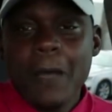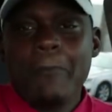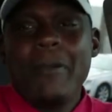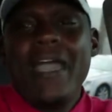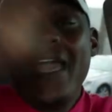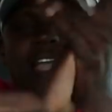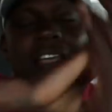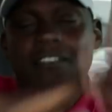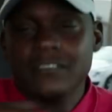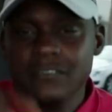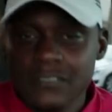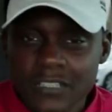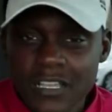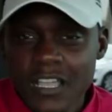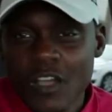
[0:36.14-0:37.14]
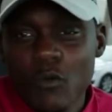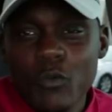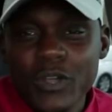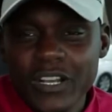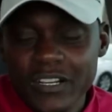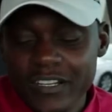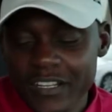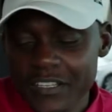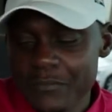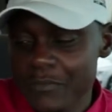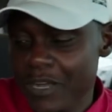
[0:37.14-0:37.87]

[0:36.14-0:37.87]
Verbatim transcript: I'm back with another